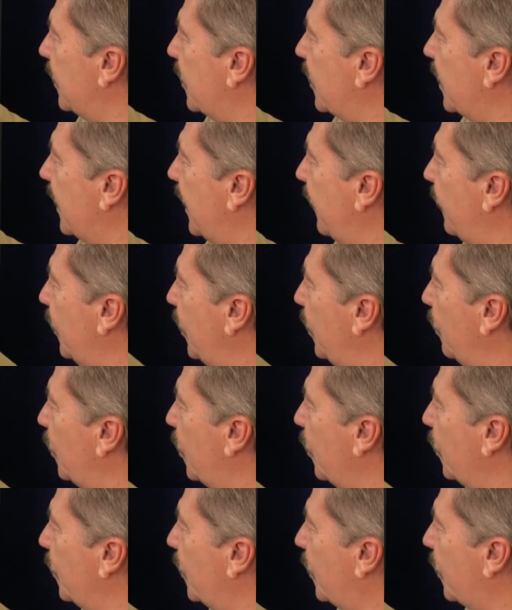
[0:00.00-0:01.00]
it's given you
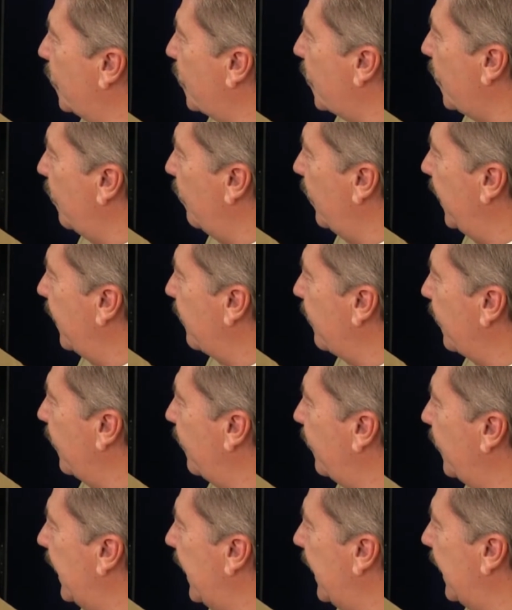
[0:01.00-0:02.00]
good control here on the
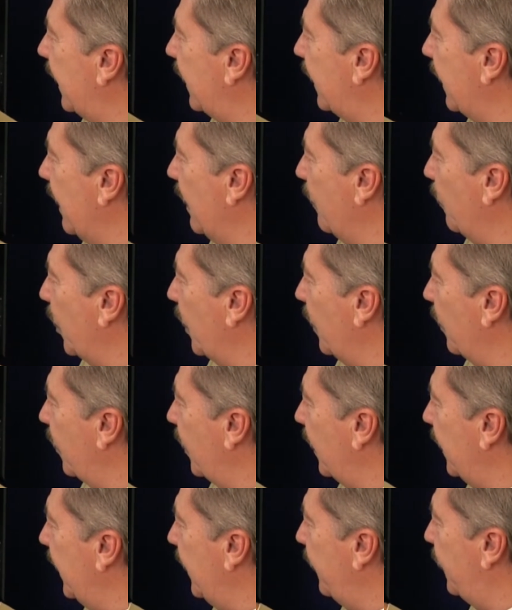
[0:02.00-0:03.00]
flag, but look
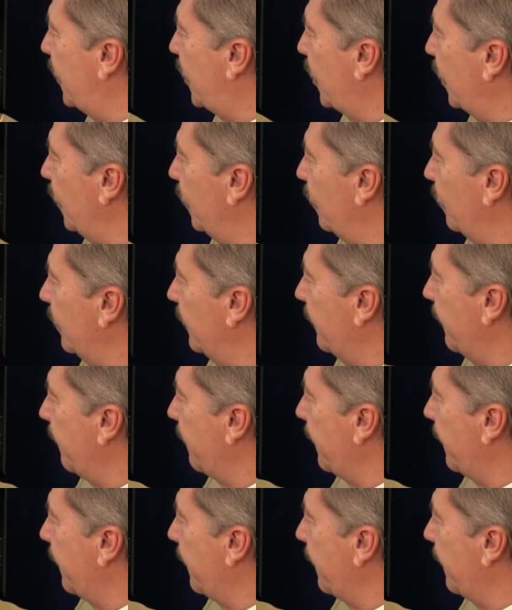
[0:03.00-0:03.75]
at leaf two.